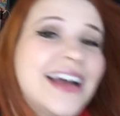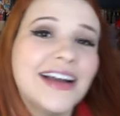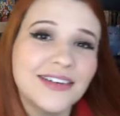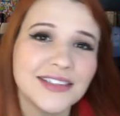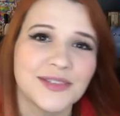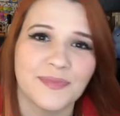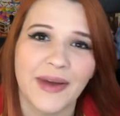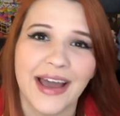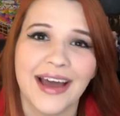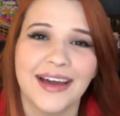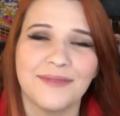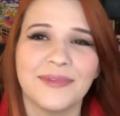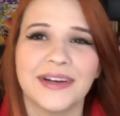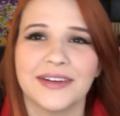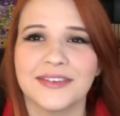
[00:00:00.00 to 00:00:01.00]
It was
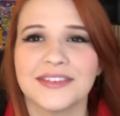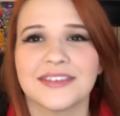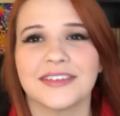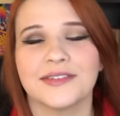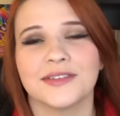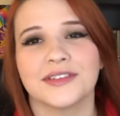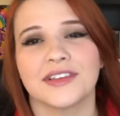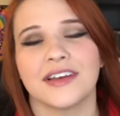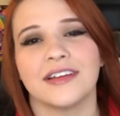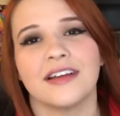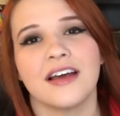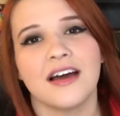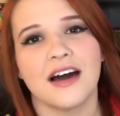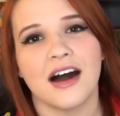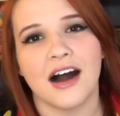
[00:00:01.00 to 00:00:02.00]
bad, but it was good.
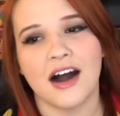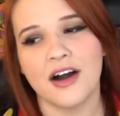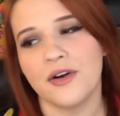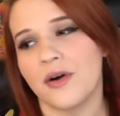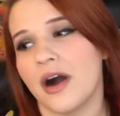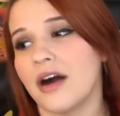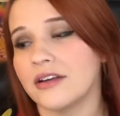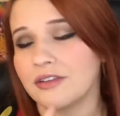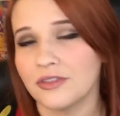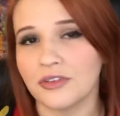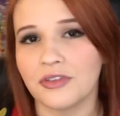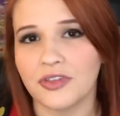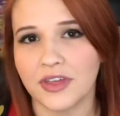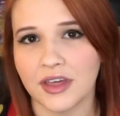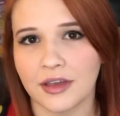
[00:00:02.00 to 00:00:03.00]
Oh,
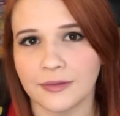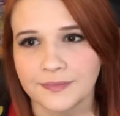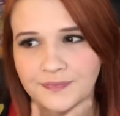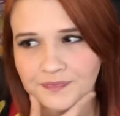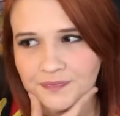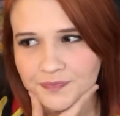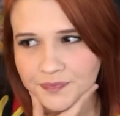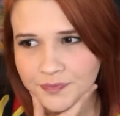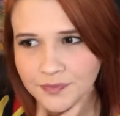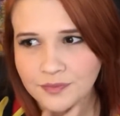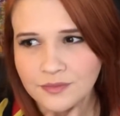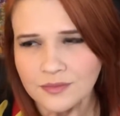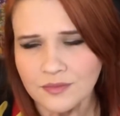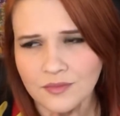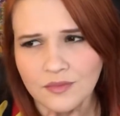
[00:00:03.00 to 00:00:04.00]
another thing
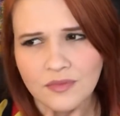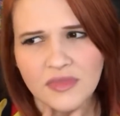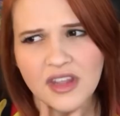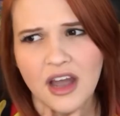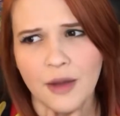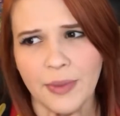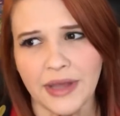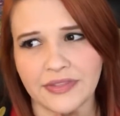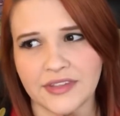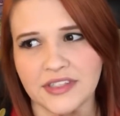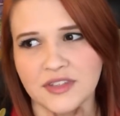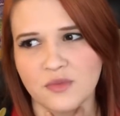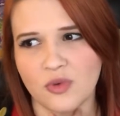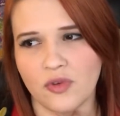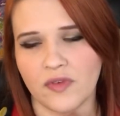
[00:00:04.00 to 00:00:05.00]
about
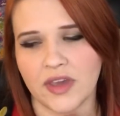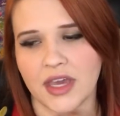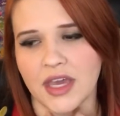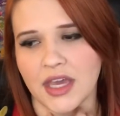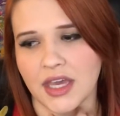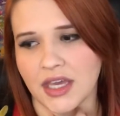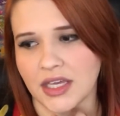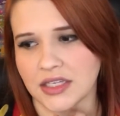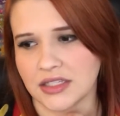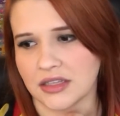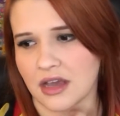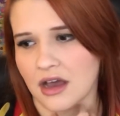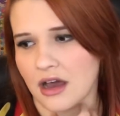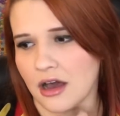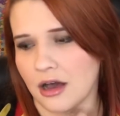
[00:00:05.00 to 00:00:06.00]
this movie is,
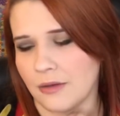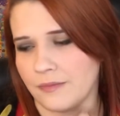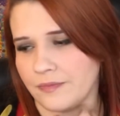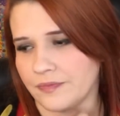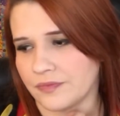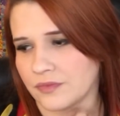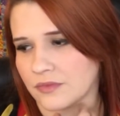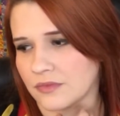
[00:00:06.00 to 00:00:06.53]
the